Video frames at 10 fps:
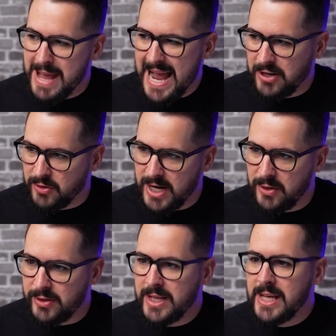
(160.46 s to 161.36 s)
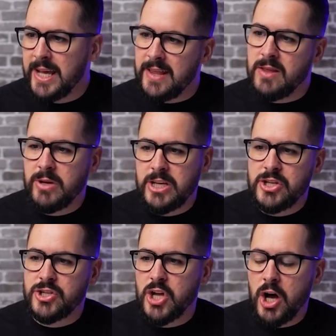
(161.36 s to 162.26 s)
background, and then we can
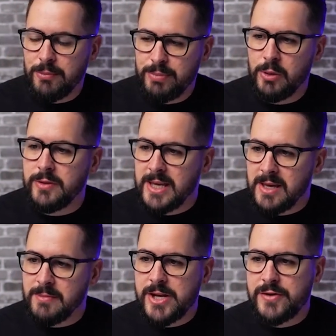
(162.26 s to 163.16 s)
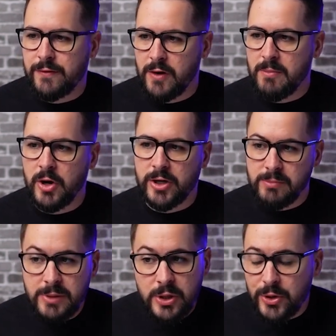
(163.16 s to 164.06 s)
just upload the image from our
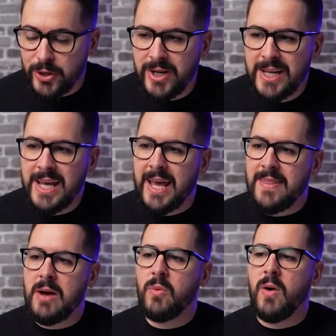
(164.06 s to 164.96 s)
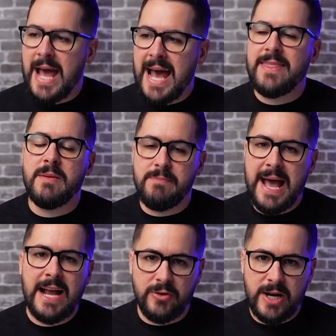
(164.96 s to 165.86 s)
computer, and that will add the
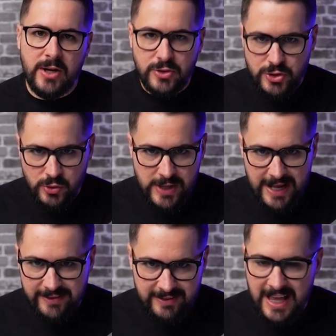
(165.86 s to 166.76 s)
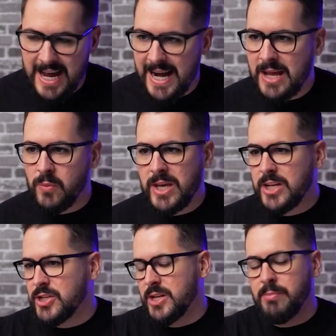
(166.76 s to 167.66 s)
background to that slide, and we can
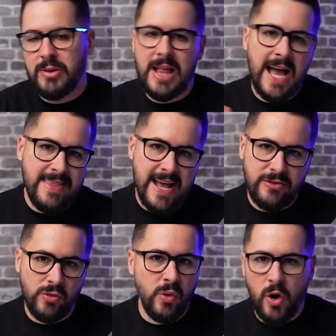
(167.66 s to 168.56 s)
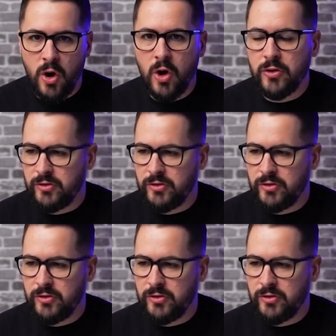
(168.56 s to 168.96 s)
just apply that to all